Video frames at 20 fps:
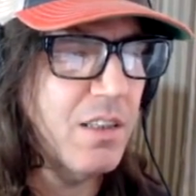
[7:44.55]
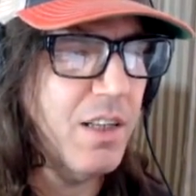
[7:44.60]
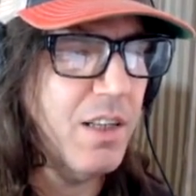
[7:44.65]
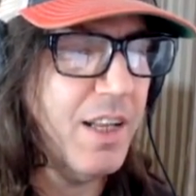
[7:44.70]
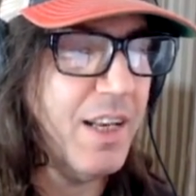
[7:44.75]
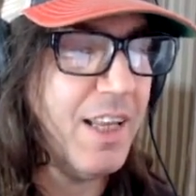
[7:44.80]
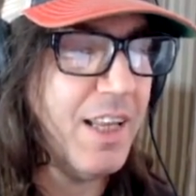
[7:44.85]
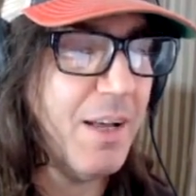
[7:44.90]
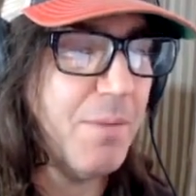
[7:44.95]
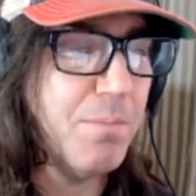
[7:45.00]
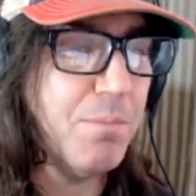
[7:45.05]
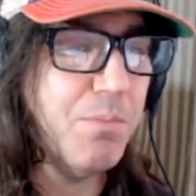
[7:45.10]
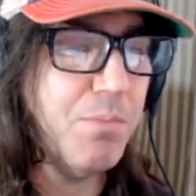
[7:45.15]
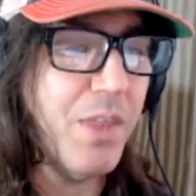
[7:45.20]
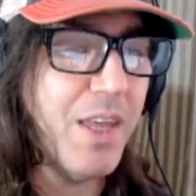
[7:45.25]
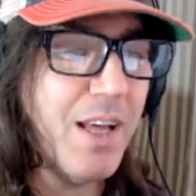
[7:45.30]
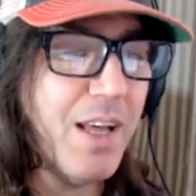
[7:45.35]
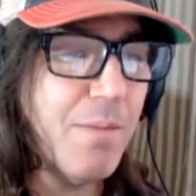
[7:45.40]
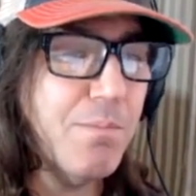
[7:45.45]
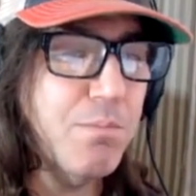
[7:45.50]
and they got
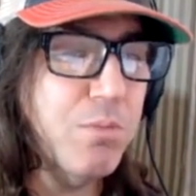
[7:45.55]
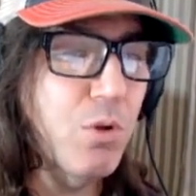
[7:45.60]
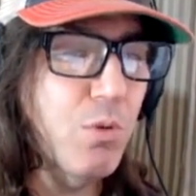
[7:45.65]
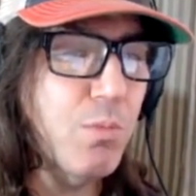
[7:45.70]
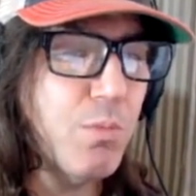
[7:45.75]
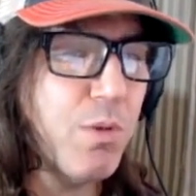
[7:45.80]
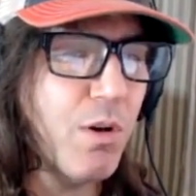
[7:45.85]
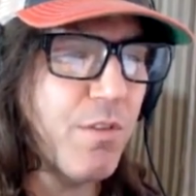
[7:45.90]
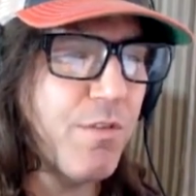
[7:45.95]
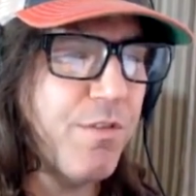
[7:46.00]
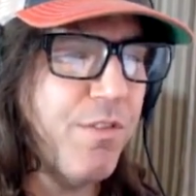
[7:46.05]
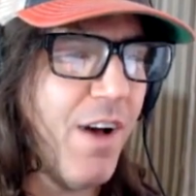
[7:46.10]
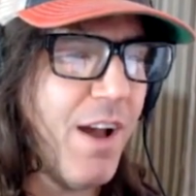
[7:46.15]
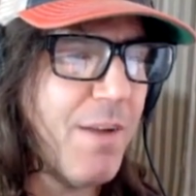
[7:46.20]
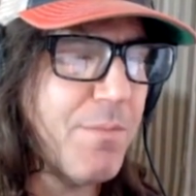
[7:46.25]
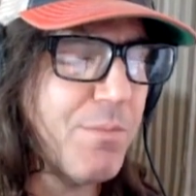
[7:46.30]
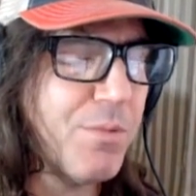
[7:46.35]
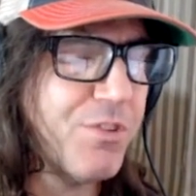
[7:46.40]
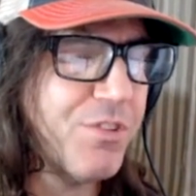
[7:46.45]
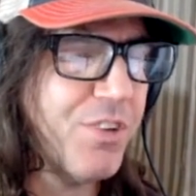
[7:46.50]
they got Bloomberg
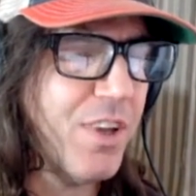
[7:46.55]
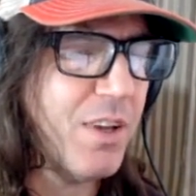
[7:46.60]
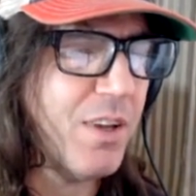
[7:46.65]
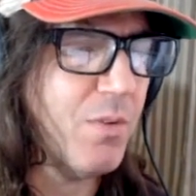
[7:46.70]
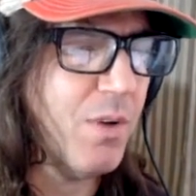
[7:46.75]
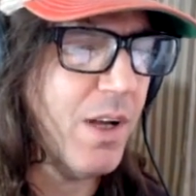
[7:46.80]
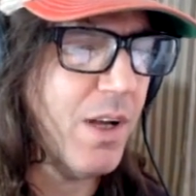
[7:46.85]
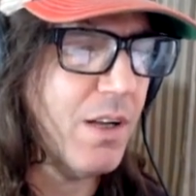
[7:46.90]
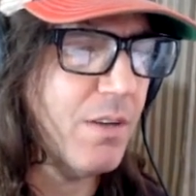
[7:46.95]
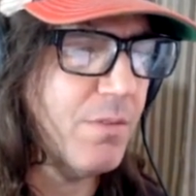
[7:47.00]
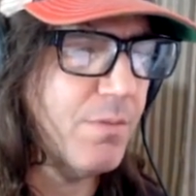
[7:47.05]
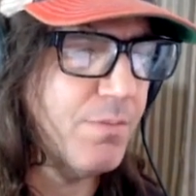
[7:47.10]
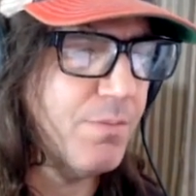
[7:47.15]
five percent. Wow,